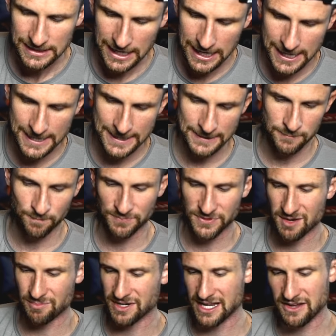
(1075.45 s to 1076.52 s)
But
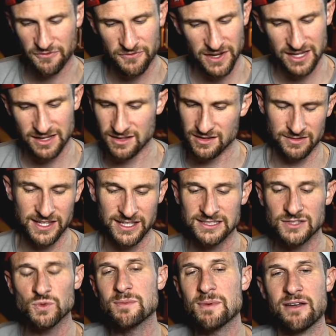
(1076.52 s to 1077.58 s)
this
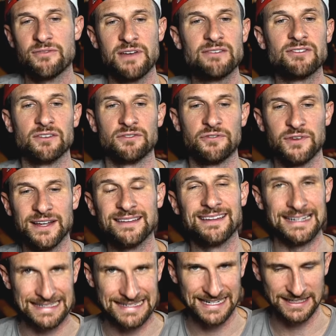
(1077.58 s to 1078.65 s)
is one of my favorite
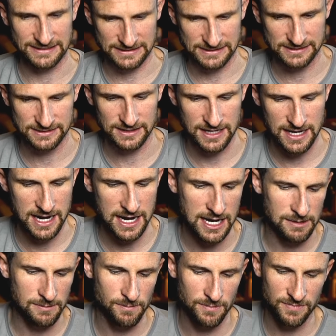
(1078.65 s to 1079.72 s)
feeling discs
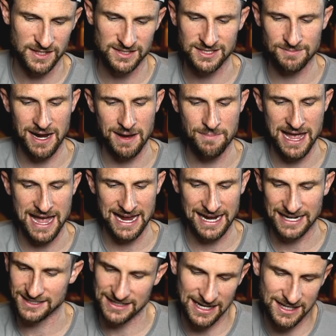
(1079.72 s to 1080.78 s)
that's in my bag.
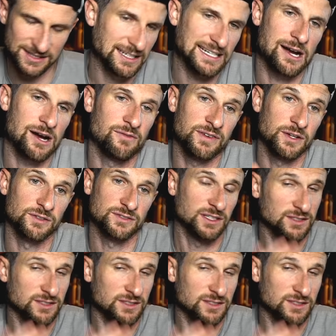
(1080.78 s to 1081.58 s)
I just like how it feels, a